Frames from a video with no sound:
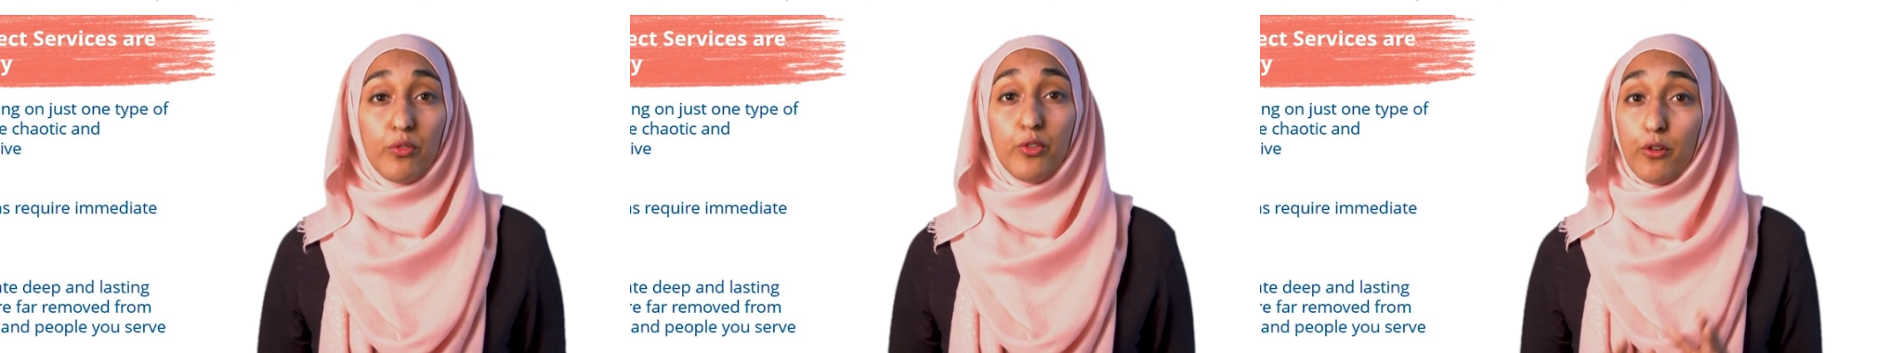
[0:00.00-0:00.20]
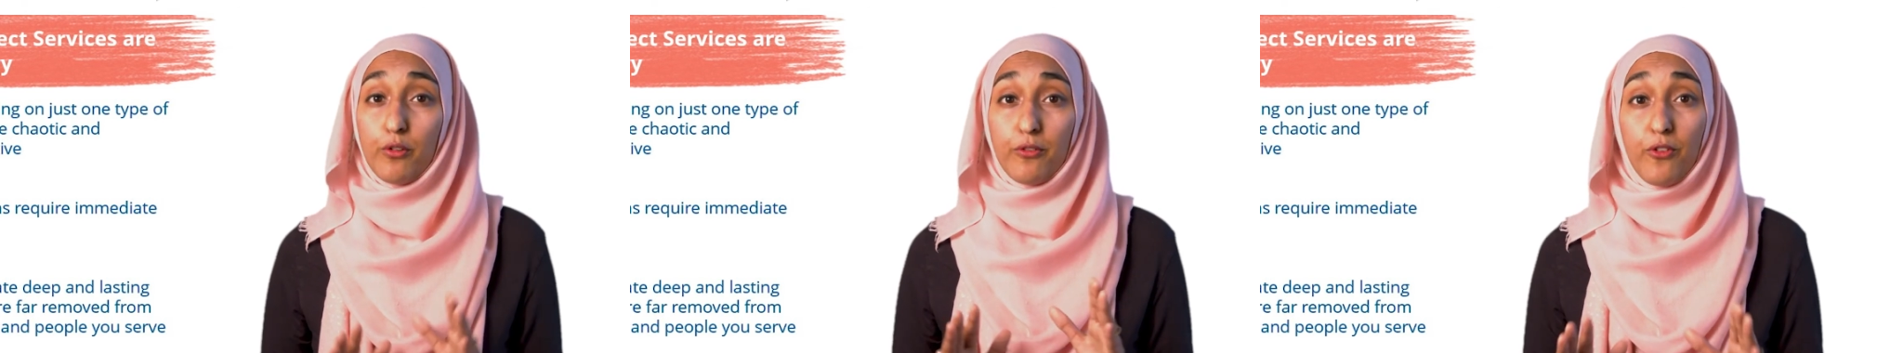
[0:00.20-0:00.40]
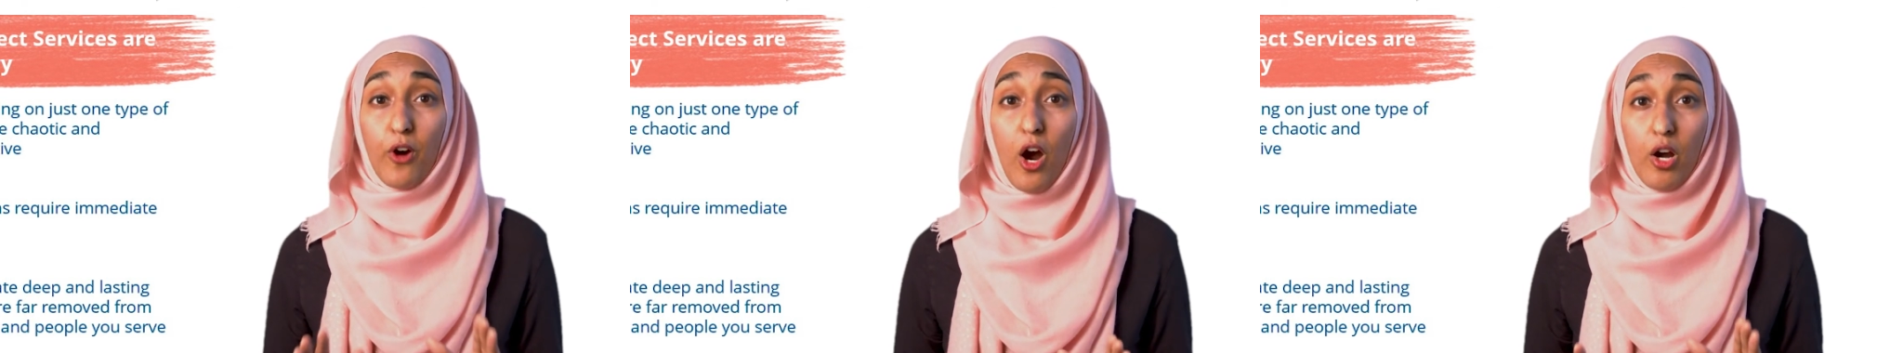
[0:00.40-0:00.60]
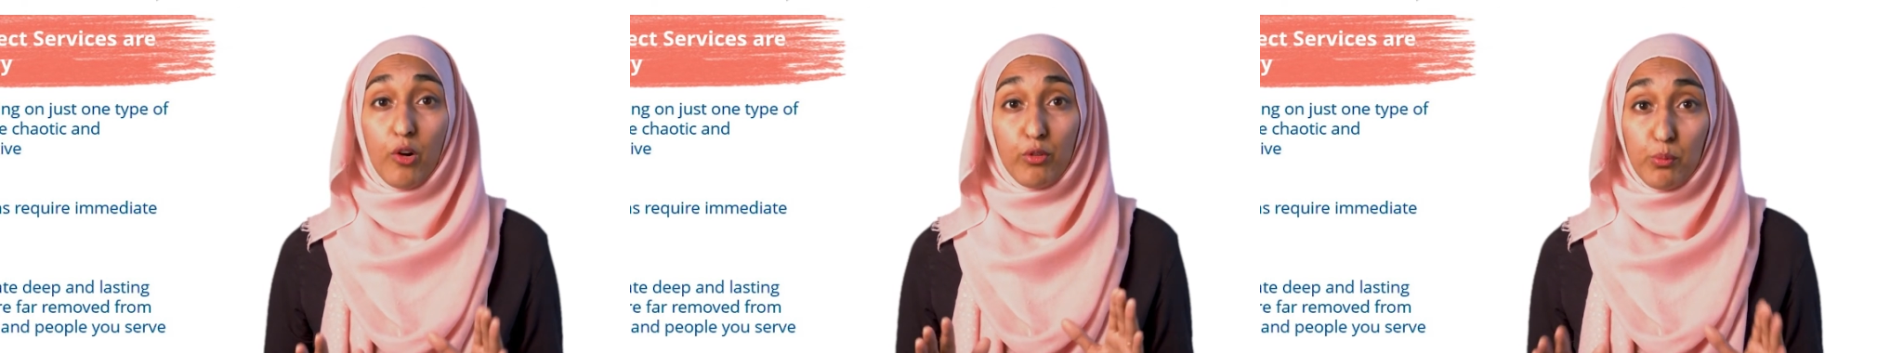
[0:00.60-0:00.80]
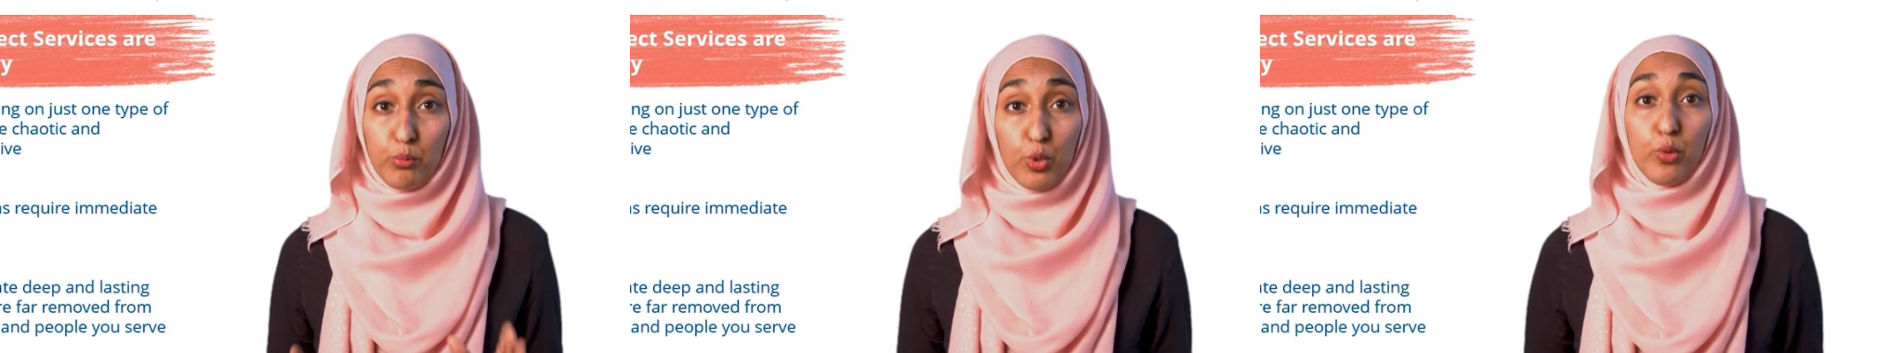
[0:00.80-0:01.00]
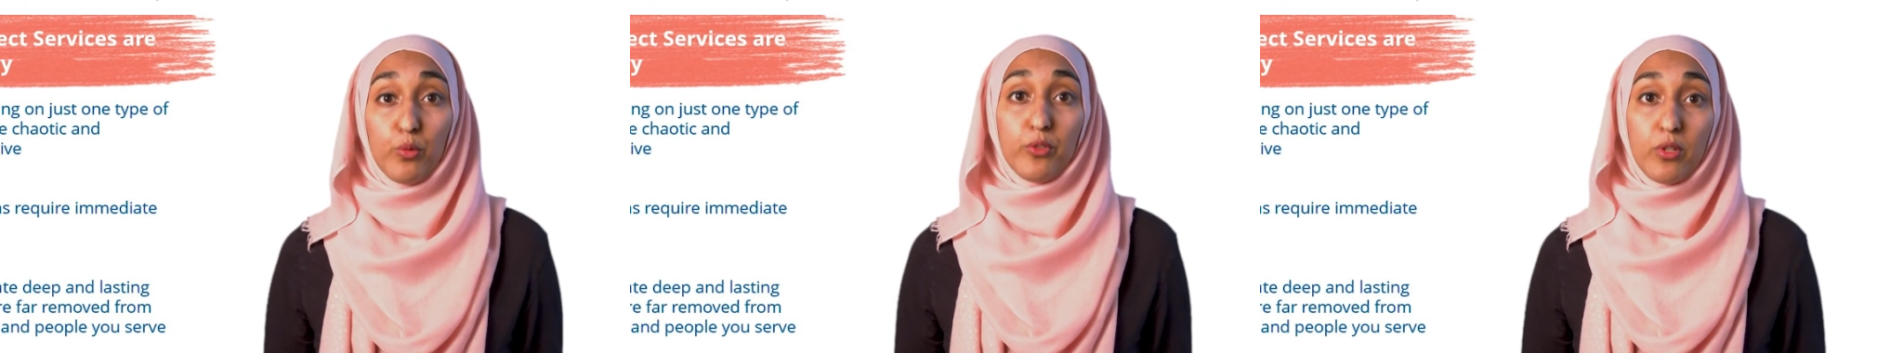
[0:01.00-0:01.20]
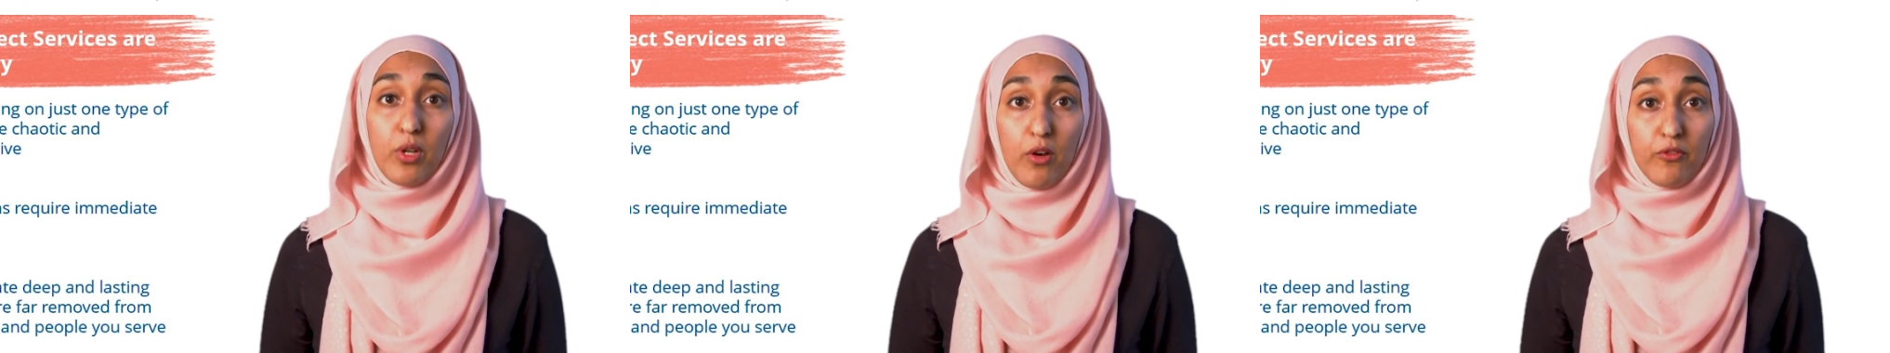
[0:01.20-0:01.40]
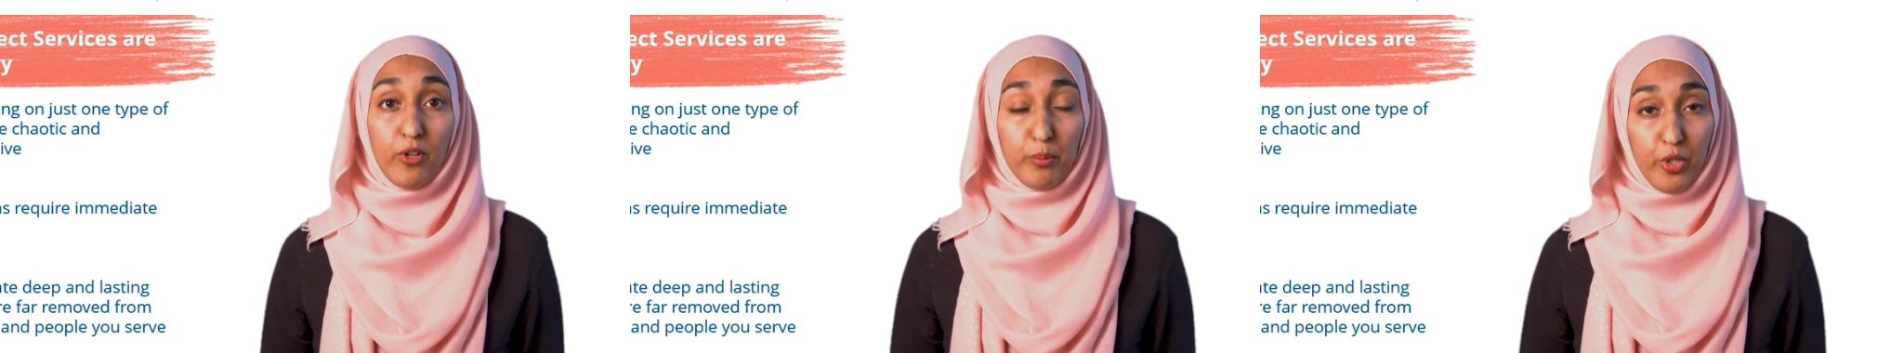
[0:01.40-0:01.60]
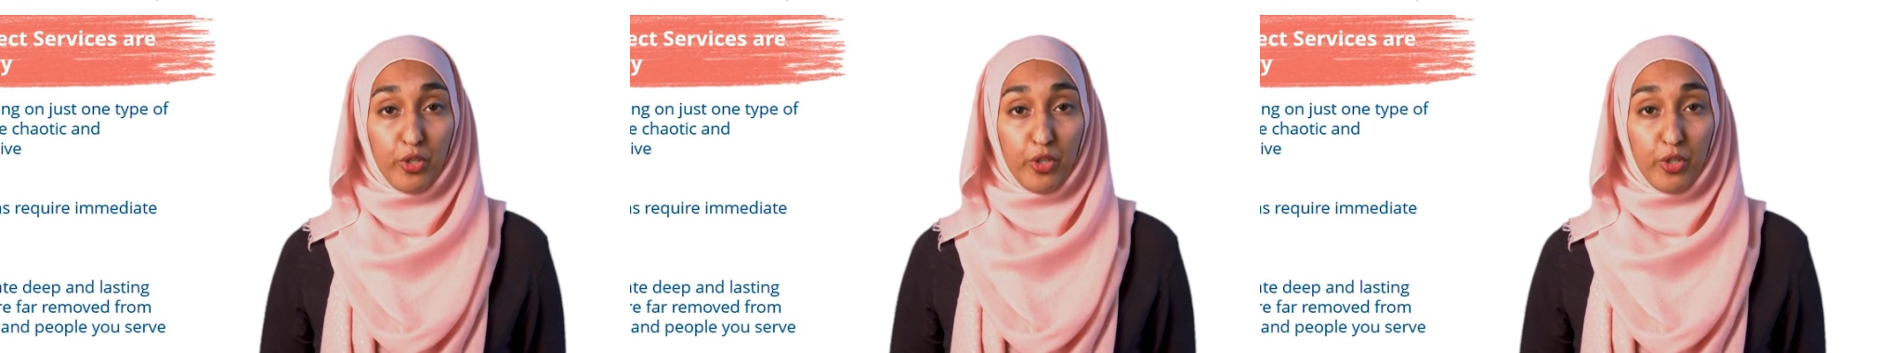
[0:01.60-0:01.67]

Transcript: you're far removed from your